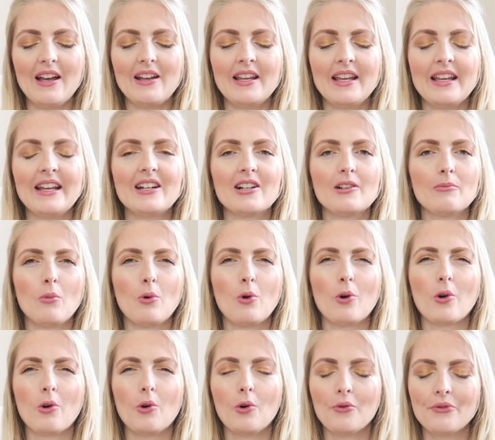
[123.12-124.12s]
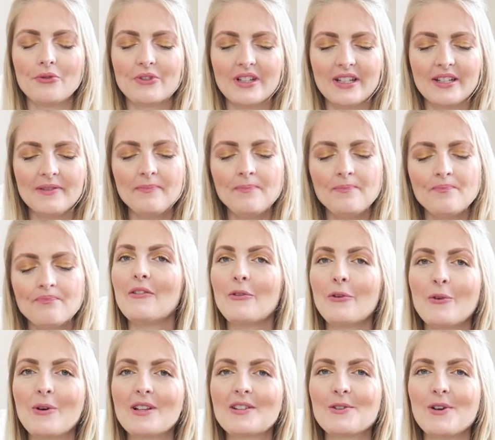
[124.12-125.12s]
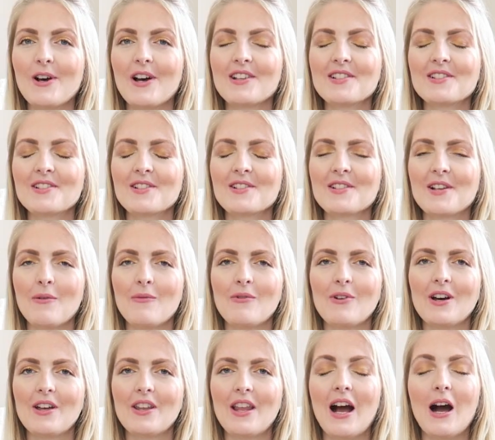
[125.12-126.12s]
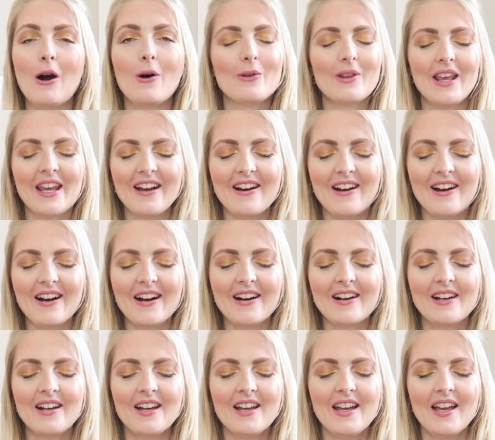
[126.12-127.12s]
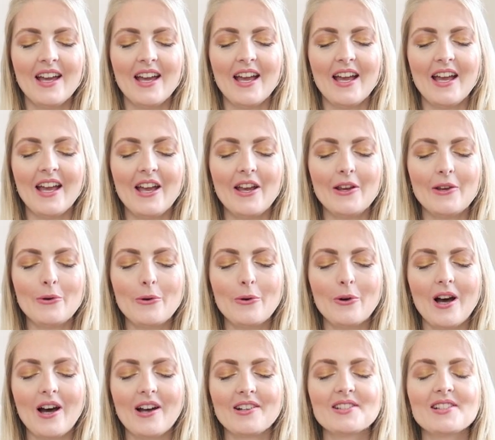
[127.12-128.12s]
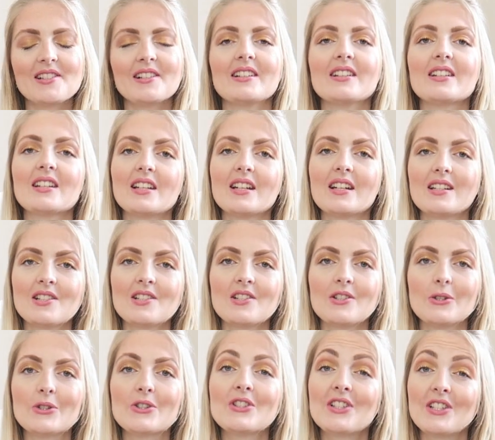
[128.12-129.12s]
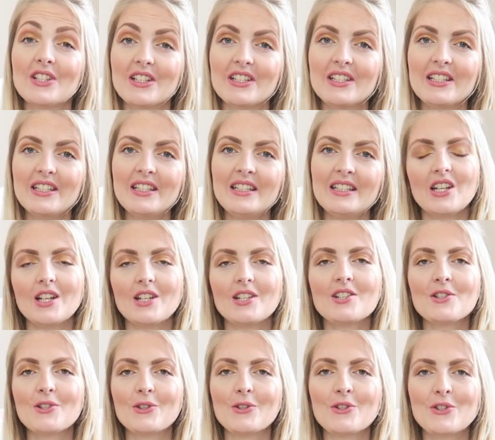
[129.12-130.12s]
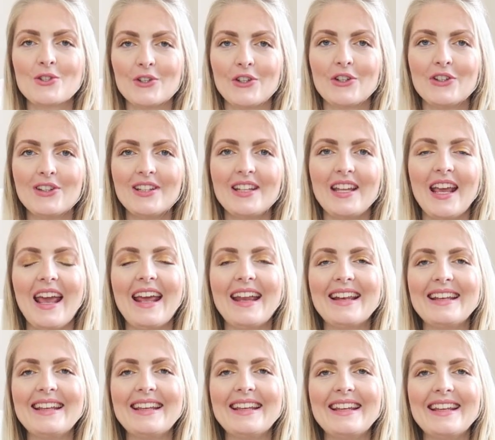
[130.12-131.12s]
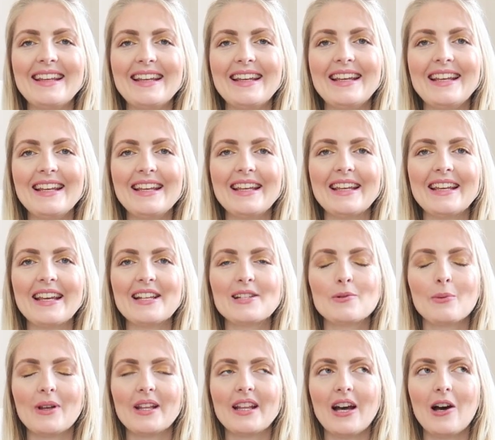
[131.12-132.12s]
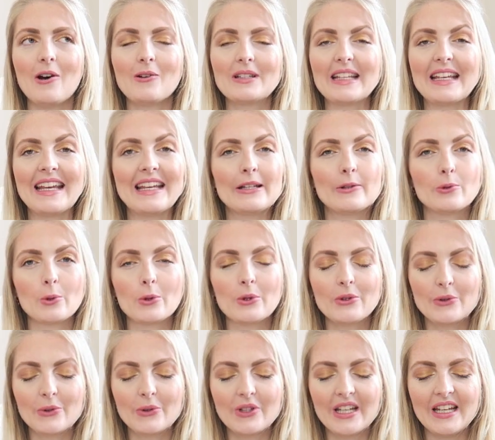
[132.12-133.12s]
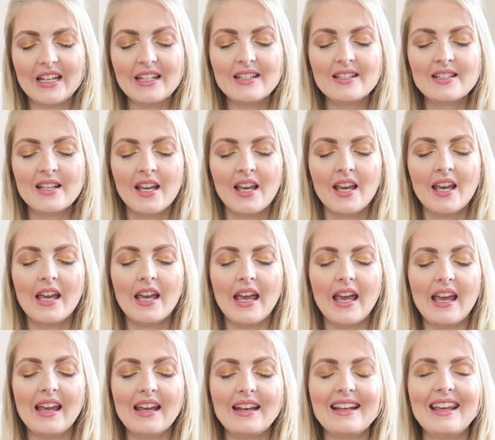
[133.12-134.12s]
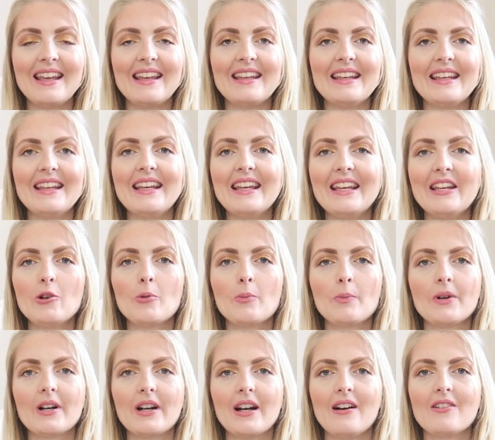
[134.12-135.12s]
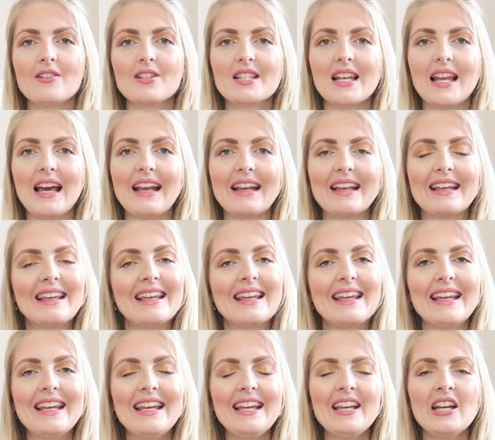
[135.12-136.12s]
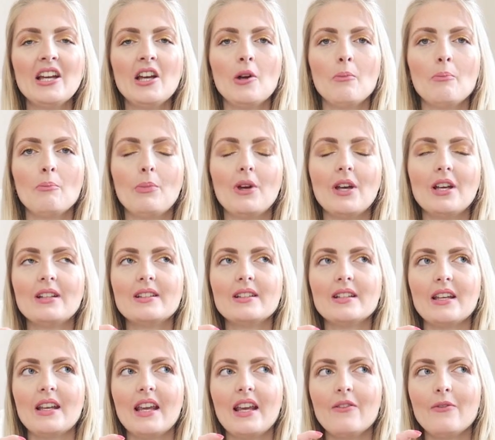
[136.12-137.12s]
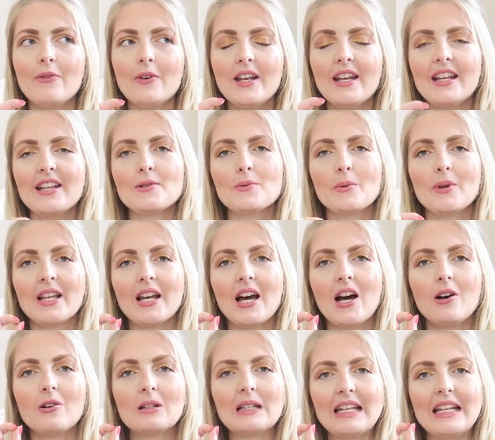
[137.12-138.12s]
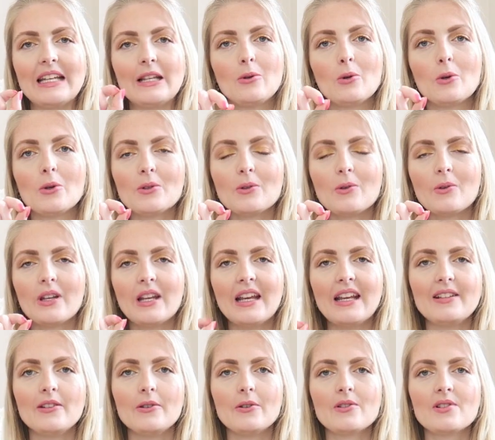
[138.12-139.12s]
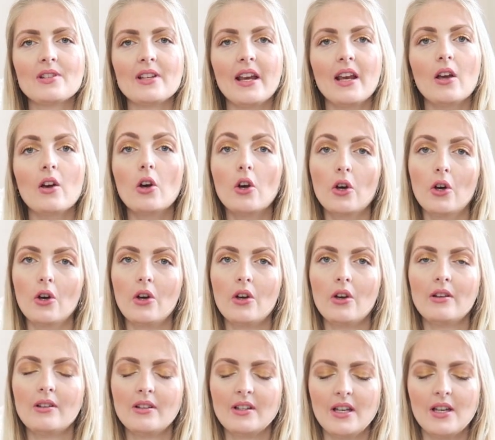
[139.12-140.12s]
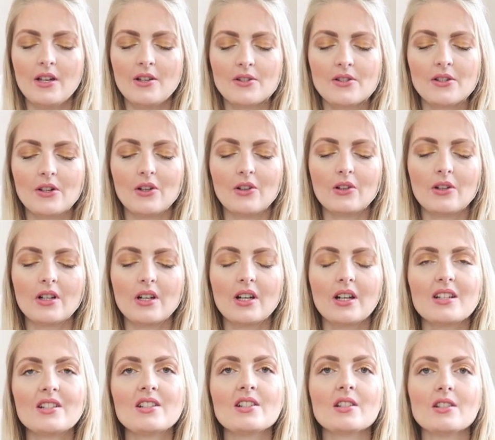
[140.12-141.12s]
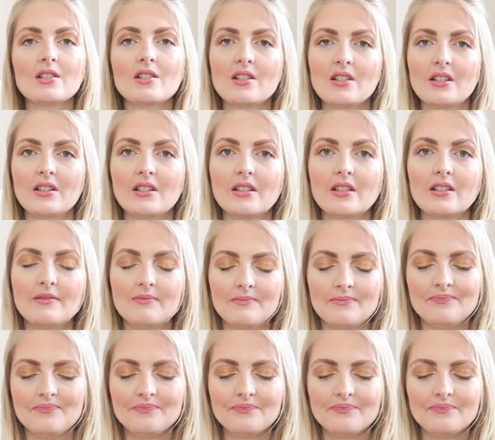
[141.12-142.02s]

I hear more often. If you want to ask someone how they are, uh, you ask Nasılsın, Nasılsın, and the E is without a dot on it, and the E you pronounce like E, but if it is without the dot on it, you say E. So Nasılsın.